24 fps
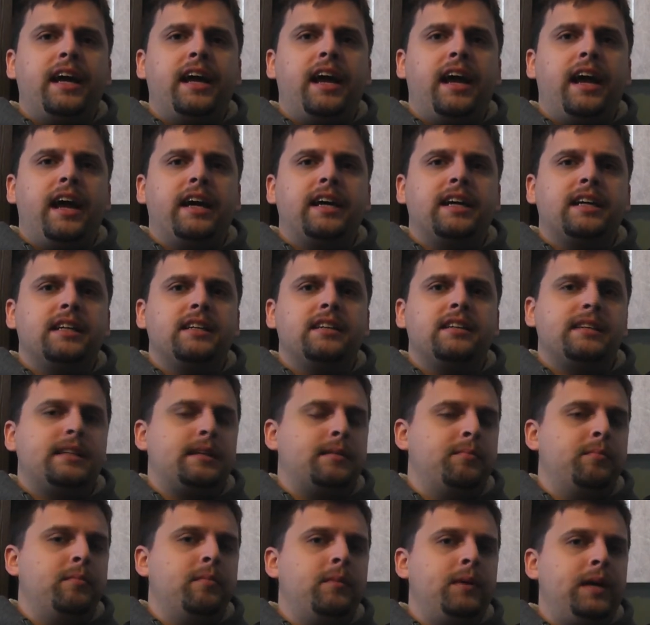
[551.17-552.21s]
And to
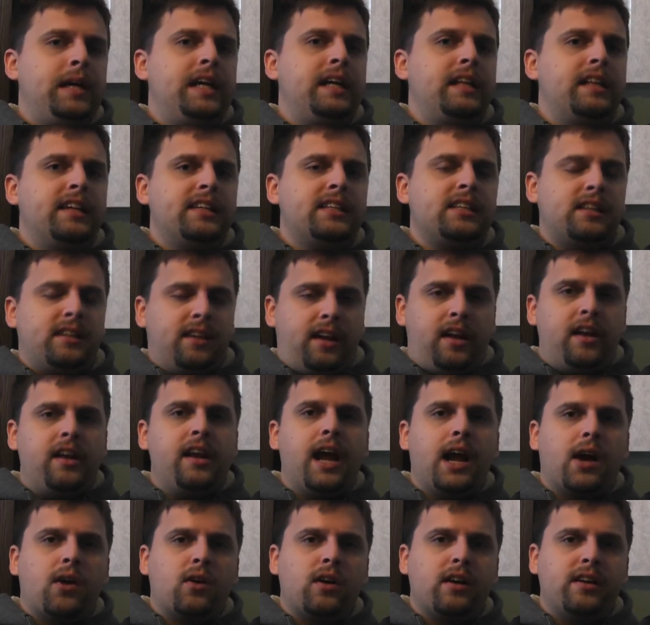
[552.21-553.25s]
me, this is a
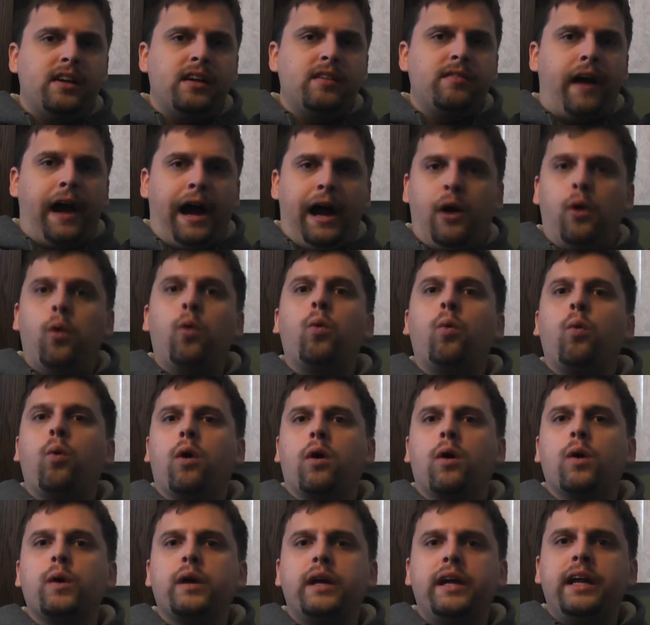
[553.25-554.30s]
narrative
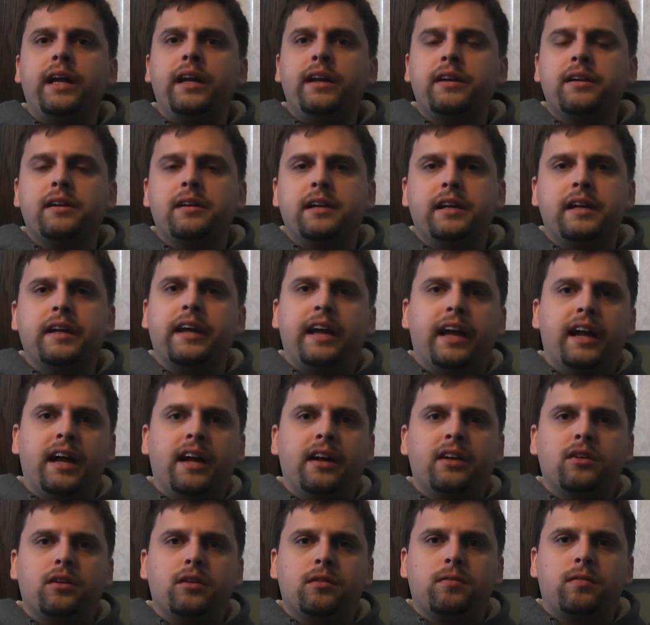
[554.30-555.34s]
outworking, and again, I
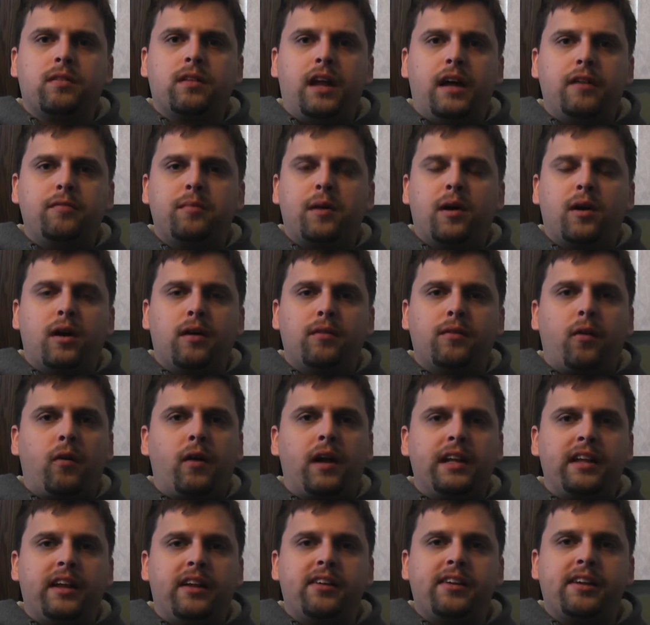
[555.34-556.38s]
don't know if Clive Barker ever
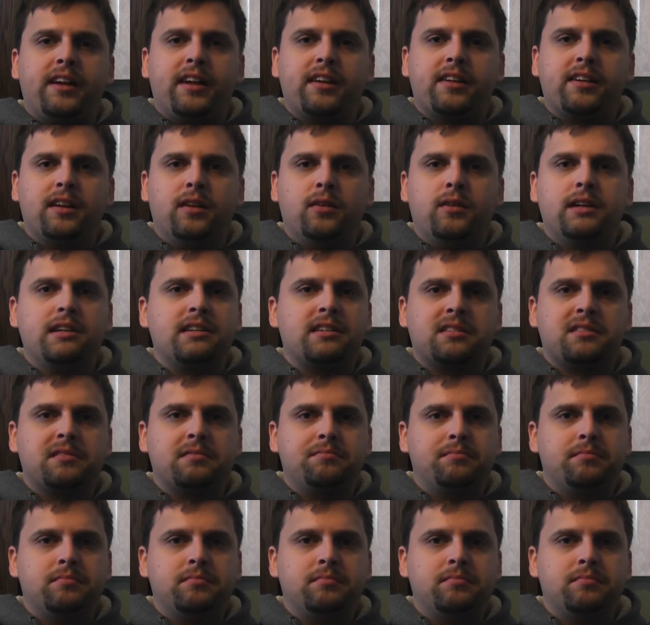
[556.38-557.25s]
read C.S. Lewis or